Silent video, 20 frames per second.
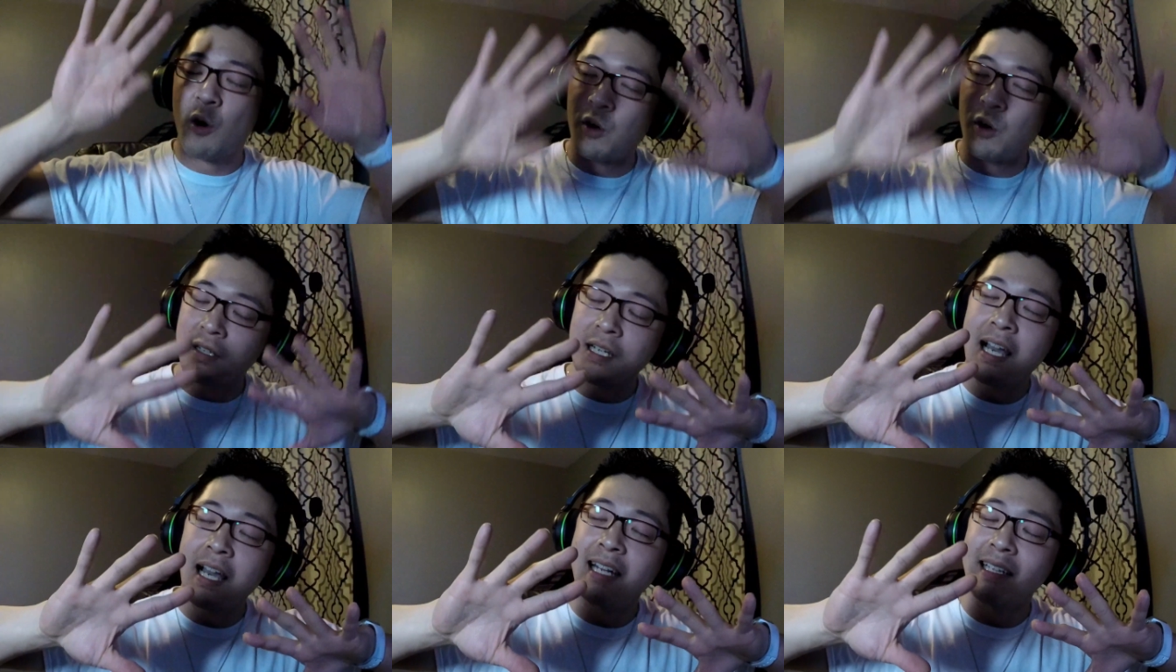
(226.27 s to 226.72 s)

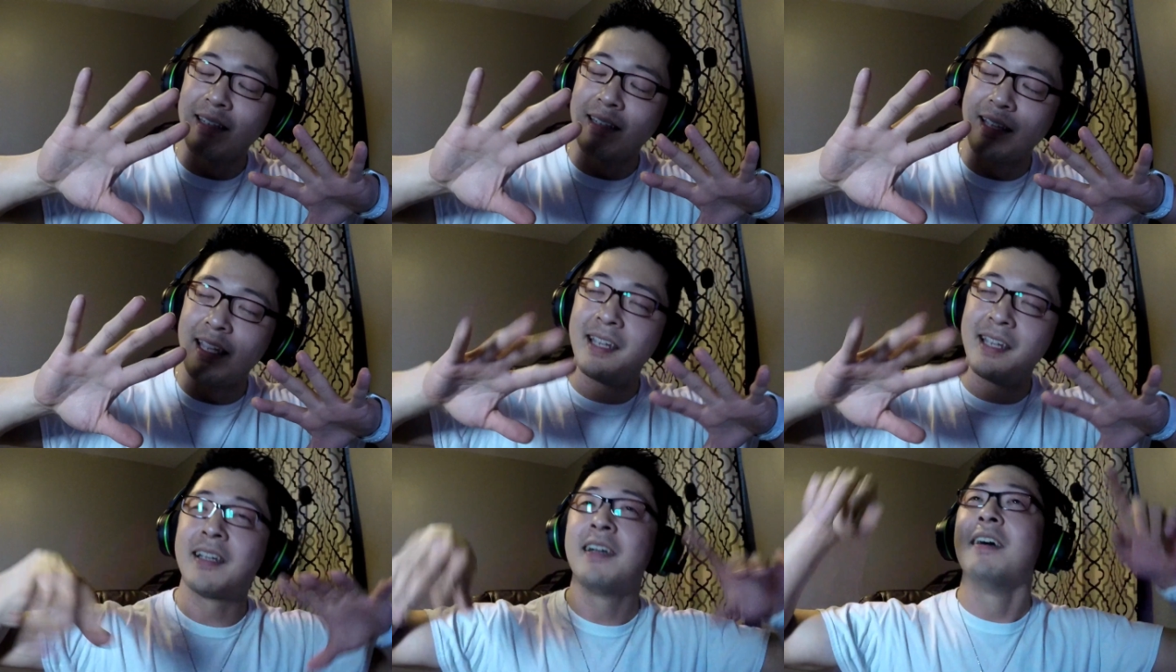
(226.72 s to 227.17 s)
or not a
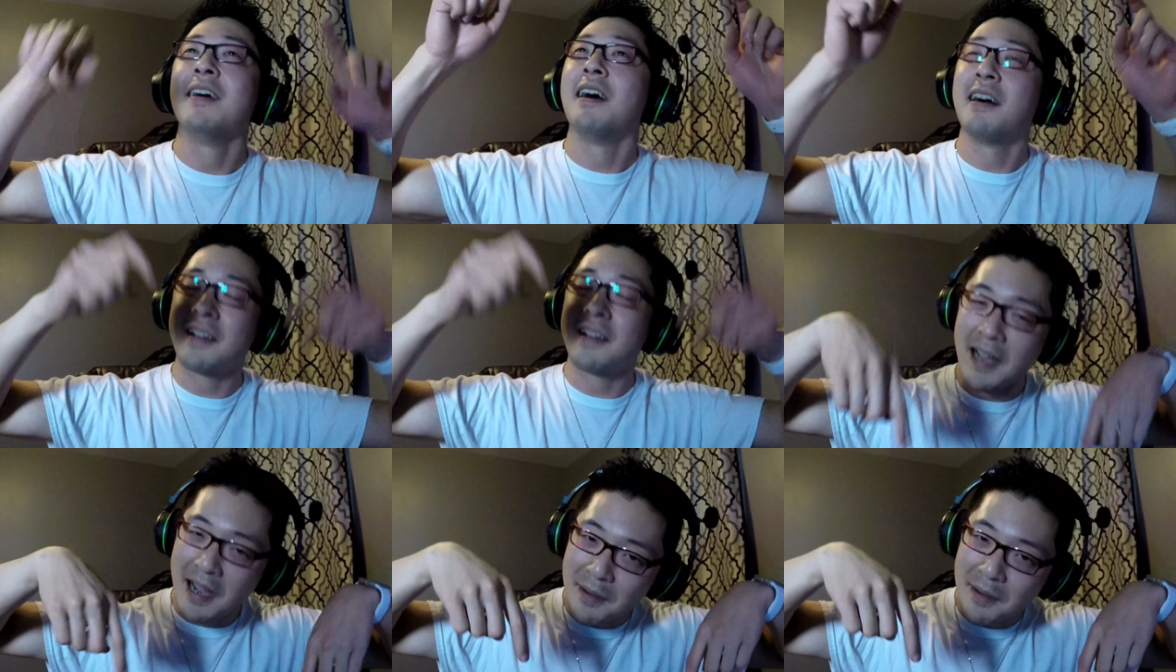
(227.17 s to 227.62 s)
link,
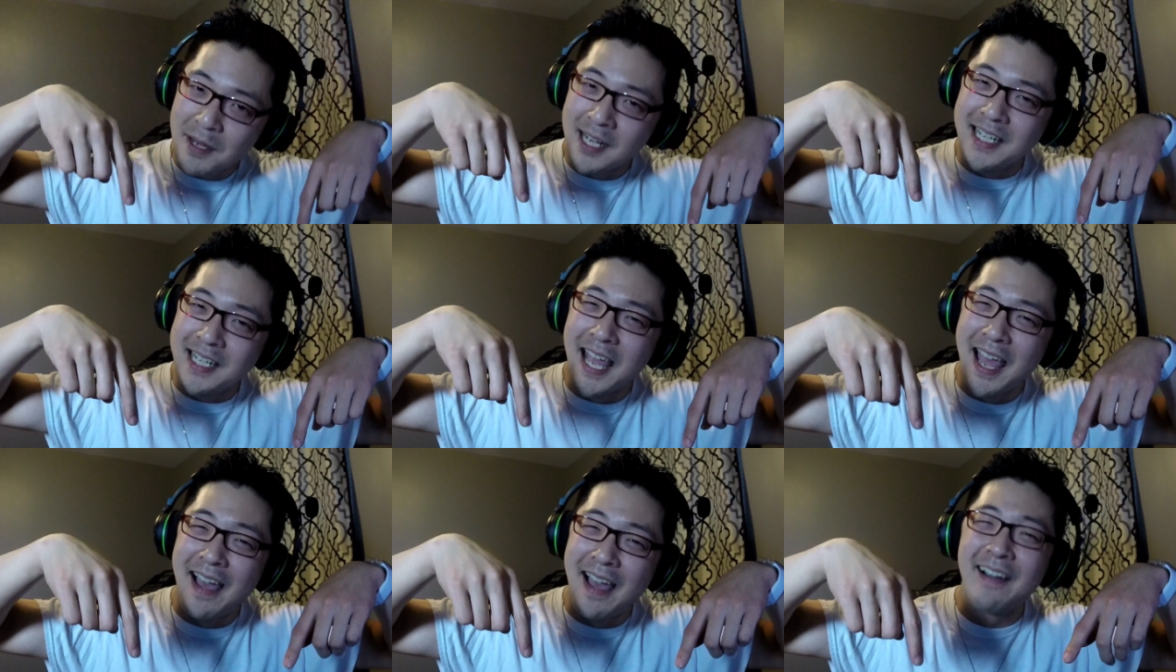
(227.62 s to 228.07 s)
a
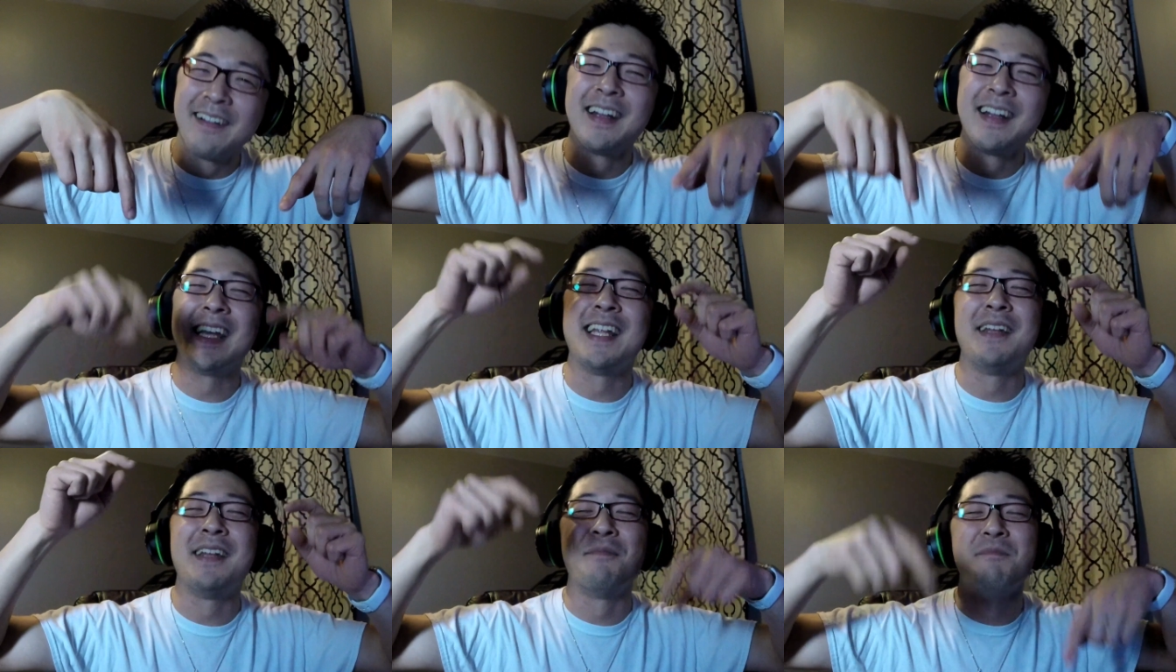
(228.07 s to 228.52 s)
comment
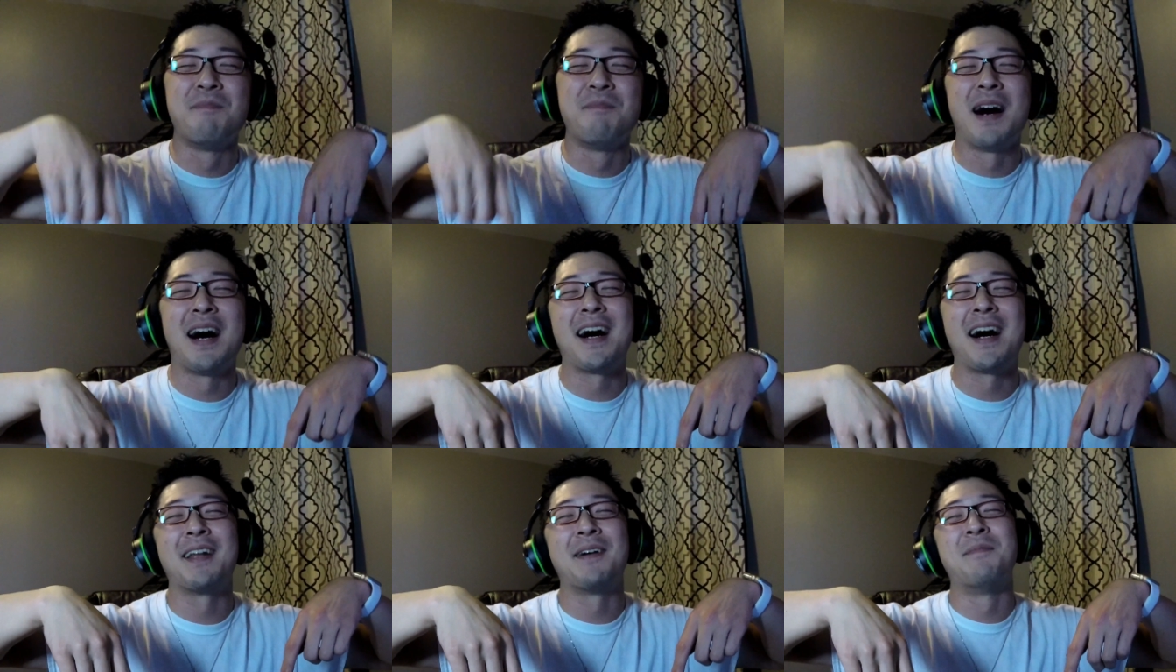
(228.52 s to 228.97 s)
down in the
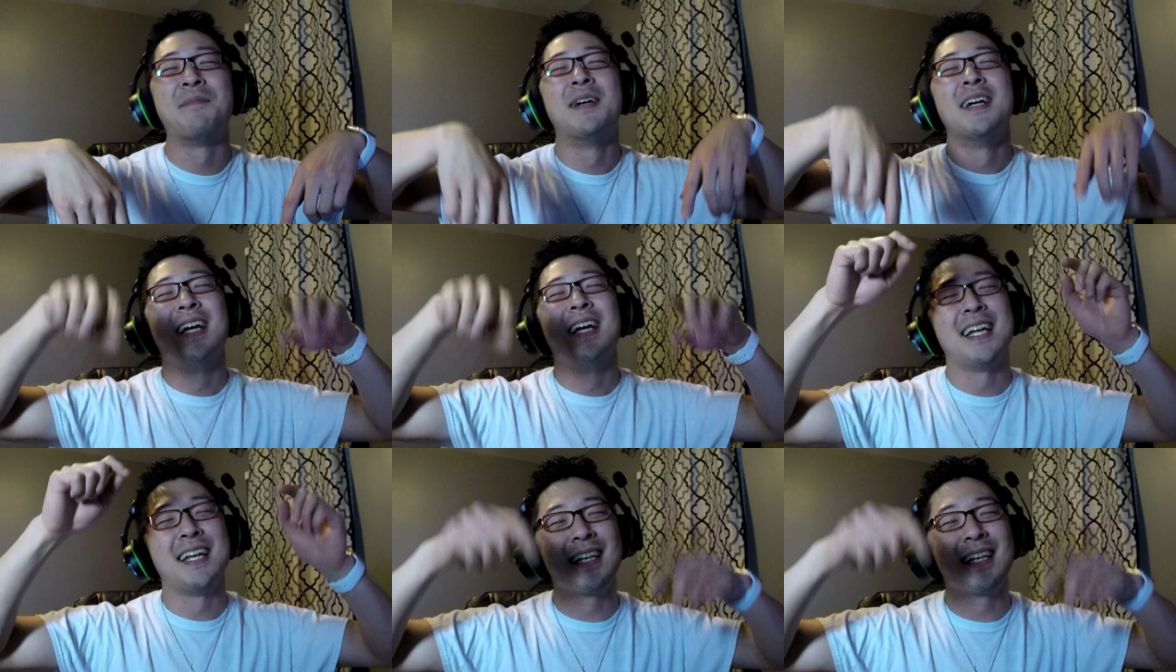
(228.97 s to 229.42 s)
bottom,
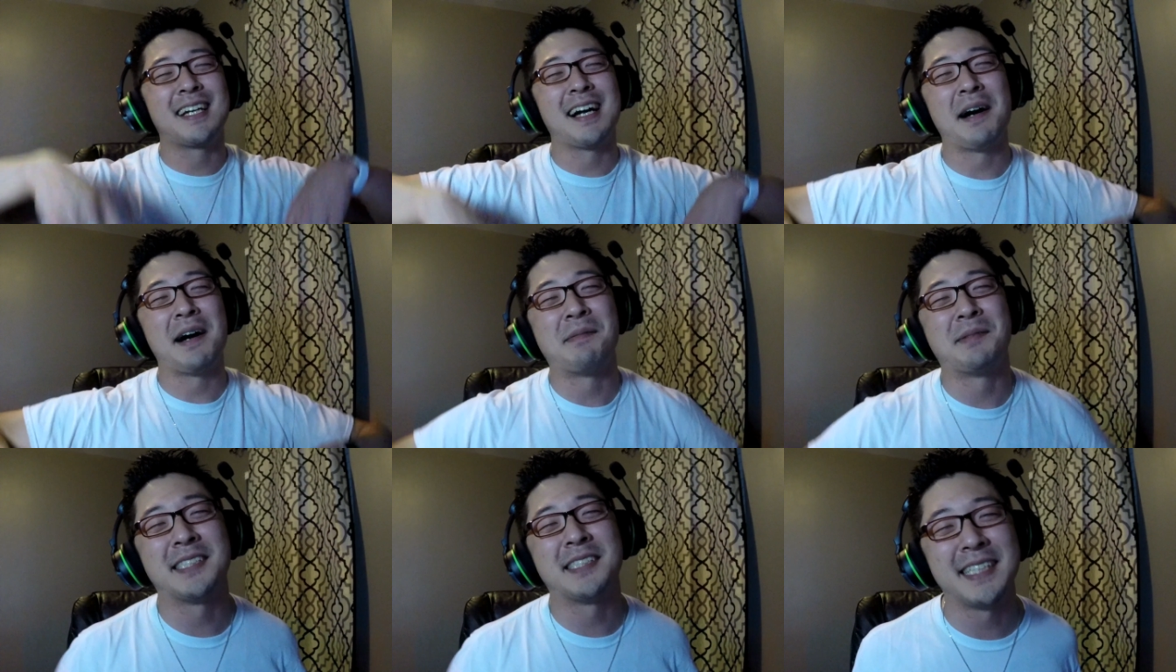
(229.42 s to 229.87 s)
in the
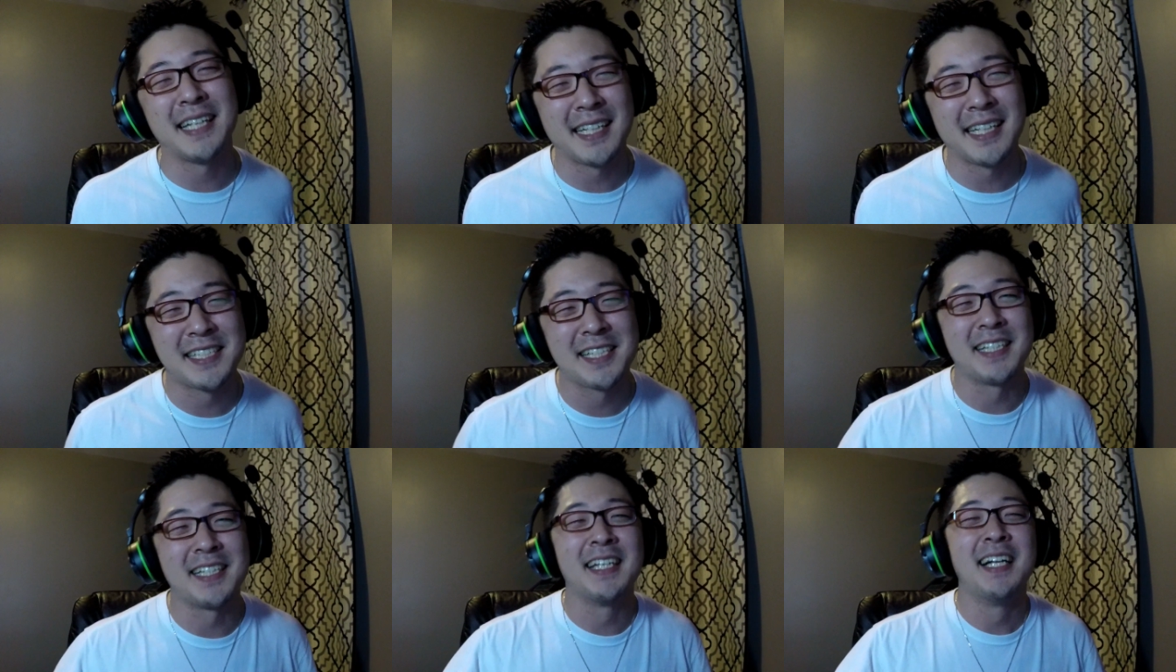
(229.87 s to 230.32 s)
comment
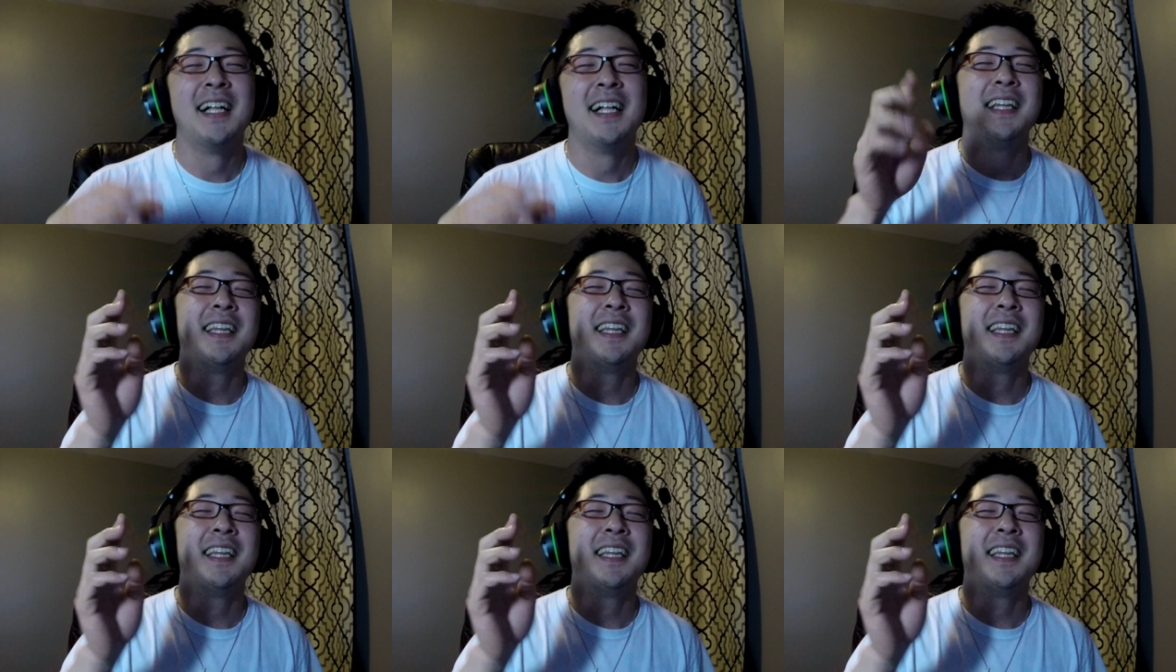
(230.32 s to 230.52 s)
section.